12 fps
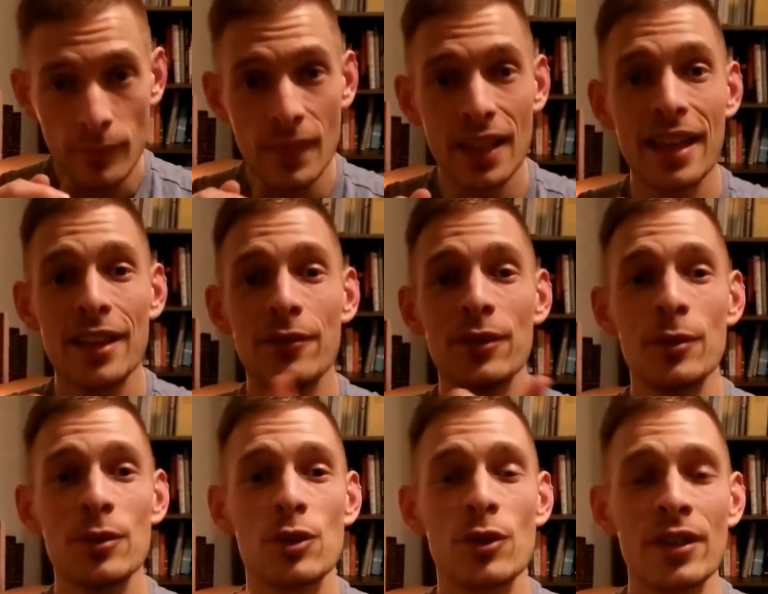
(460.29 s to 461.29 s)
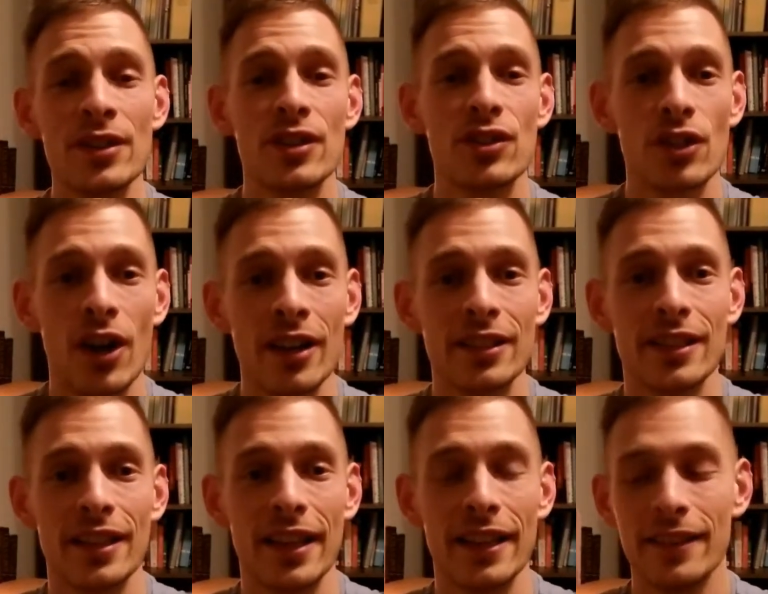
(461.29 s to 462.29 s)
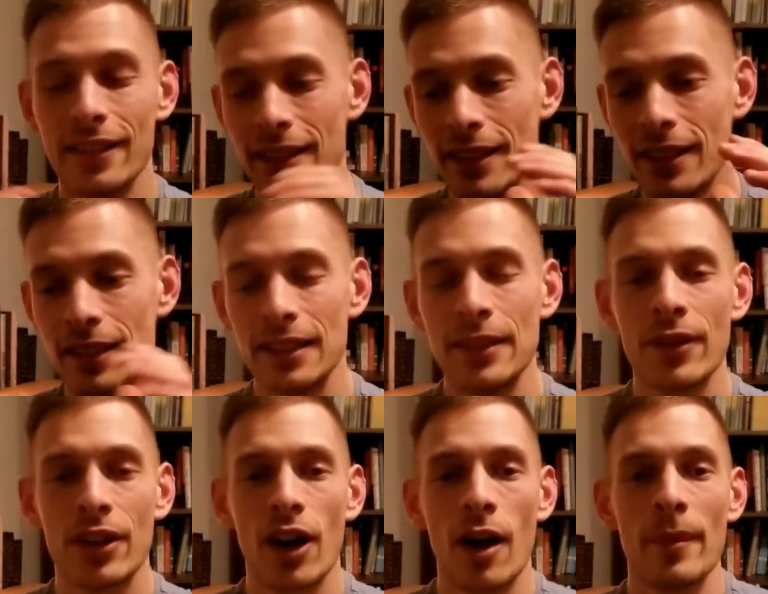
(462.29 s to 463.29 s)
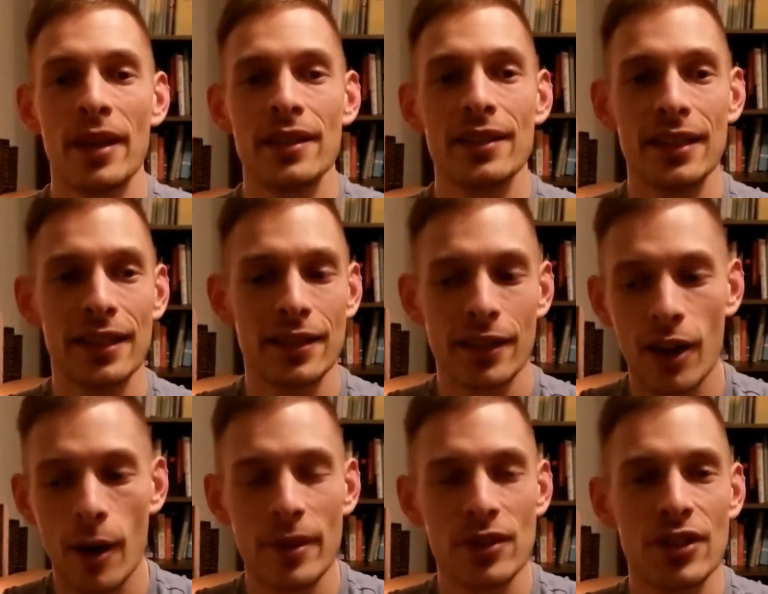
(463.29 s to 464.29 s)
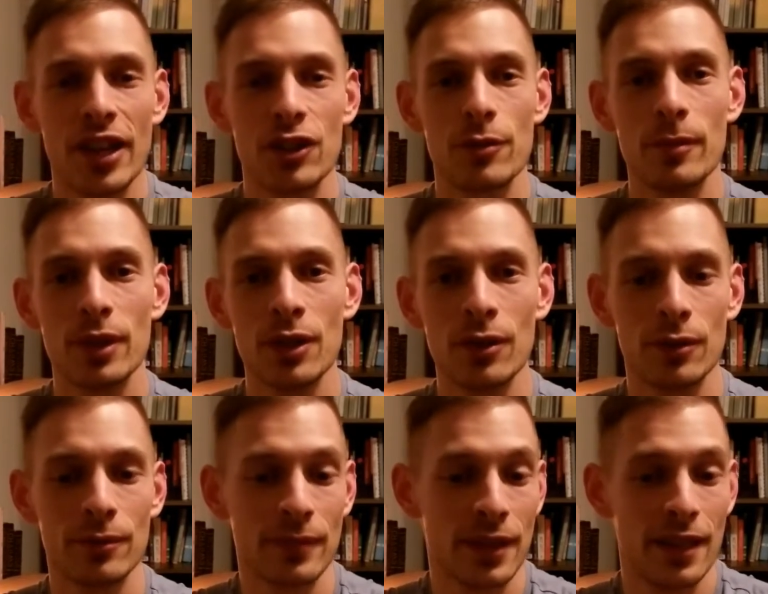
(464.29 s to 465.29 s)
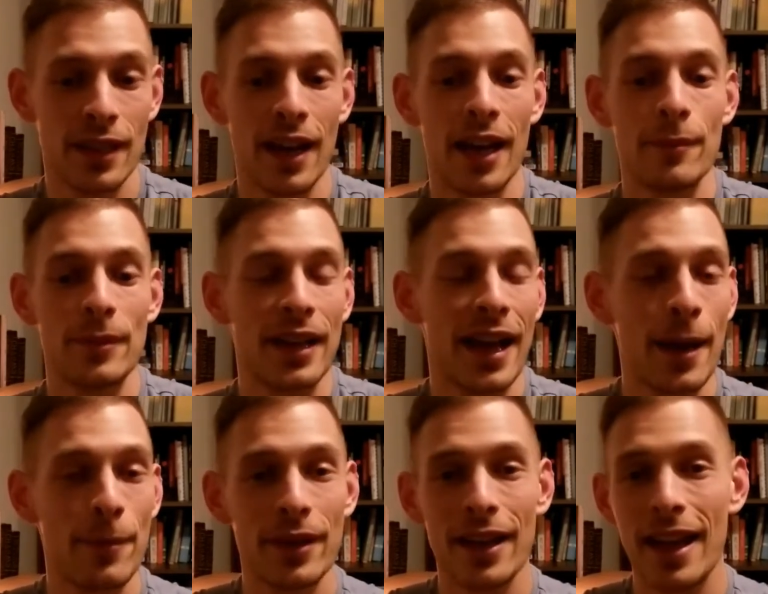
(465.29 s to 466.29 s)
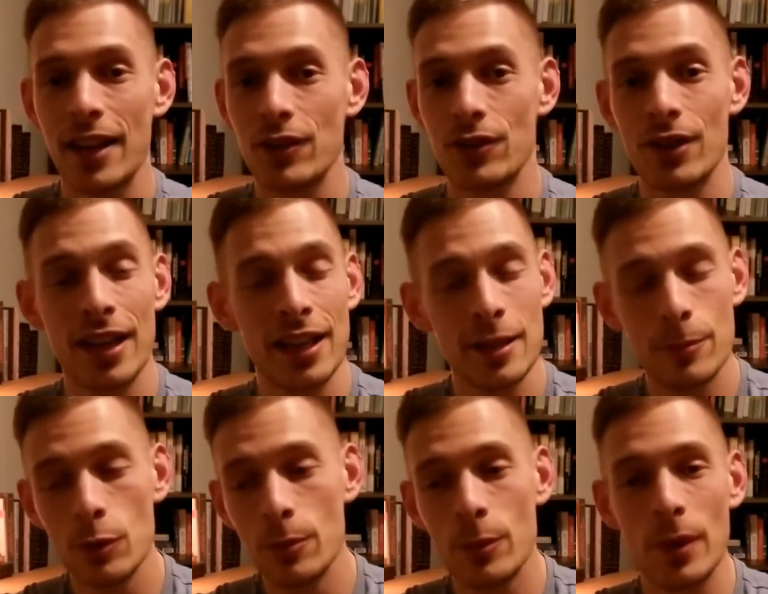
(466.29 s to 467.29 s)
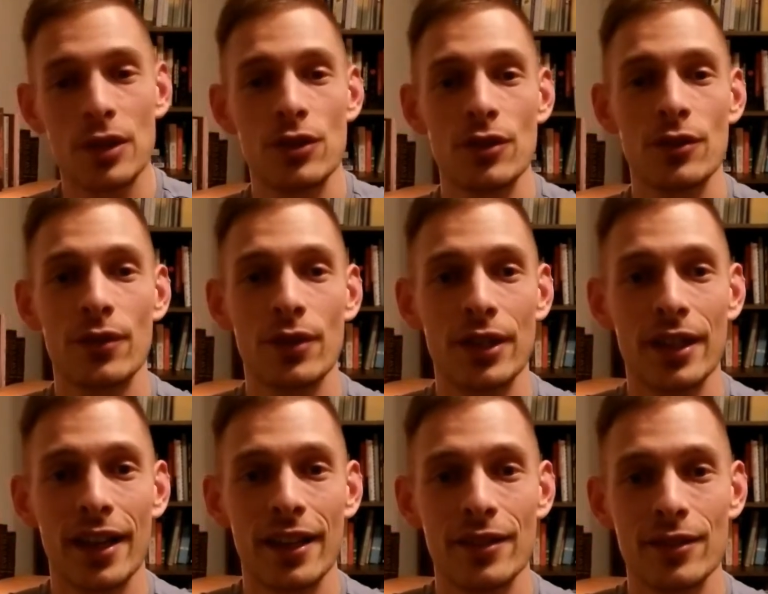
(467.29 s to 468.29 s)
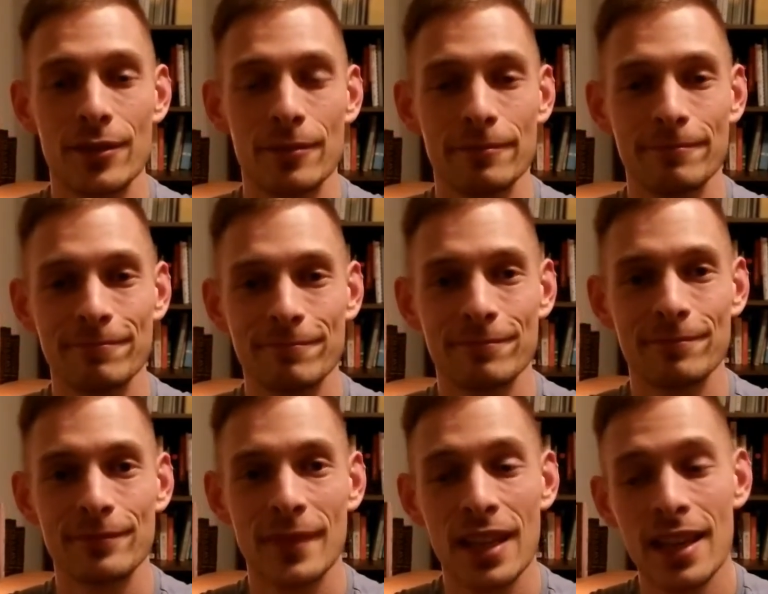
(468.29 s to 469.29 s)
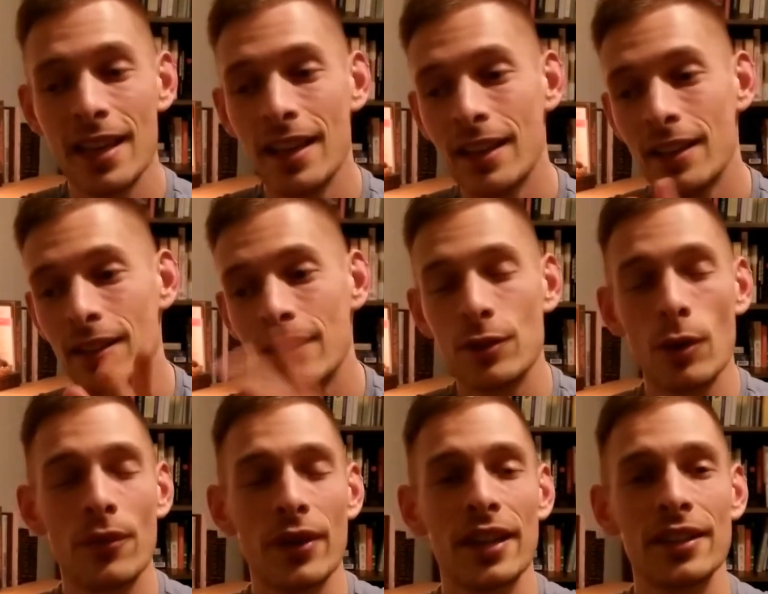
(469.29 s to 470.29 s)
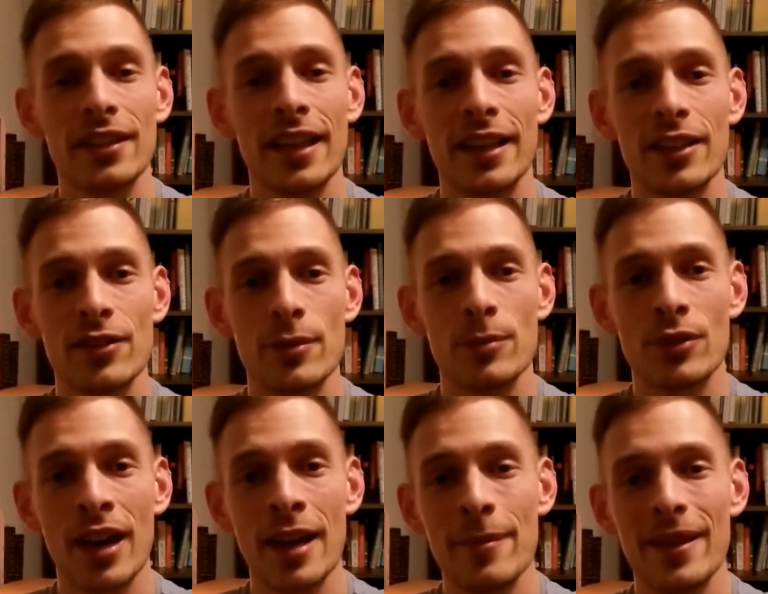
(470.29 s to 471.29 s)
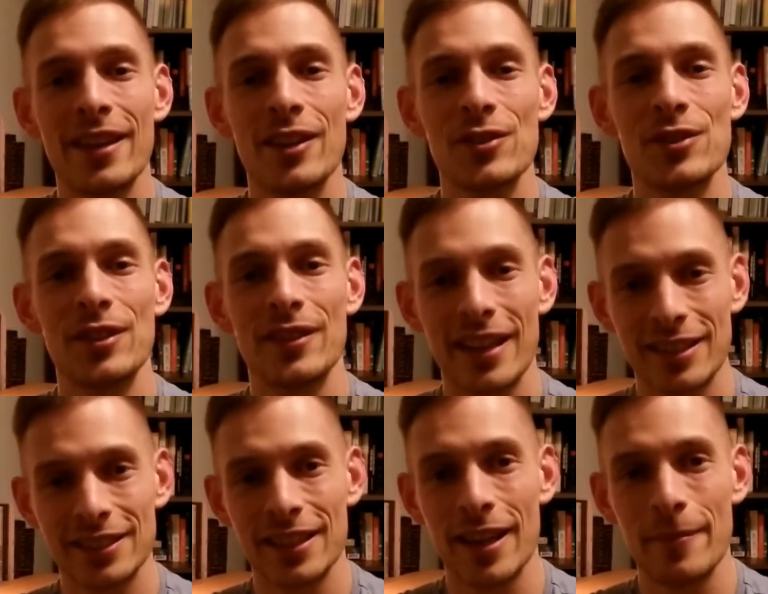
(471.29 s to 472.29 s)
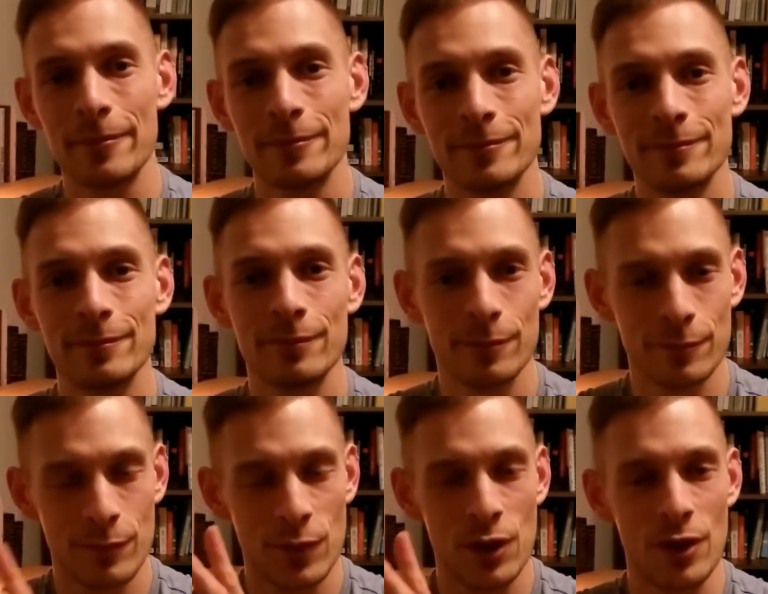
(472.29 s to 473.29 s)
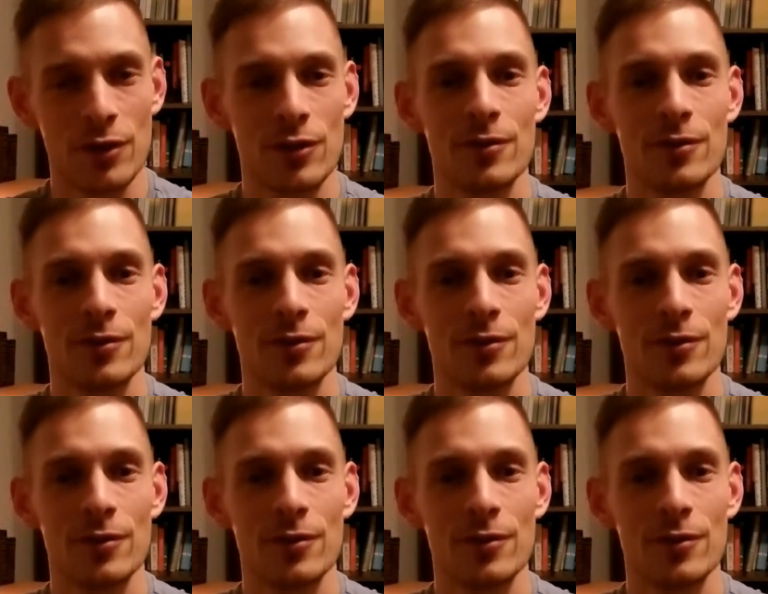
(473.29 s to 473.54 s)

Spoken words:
if you enjoyed this talk today, leave a comment in the comment section below. I'd be happy to answer any poop questions for you guys. Don't forget to like and subscribe, and I'll see you next time. Cheers.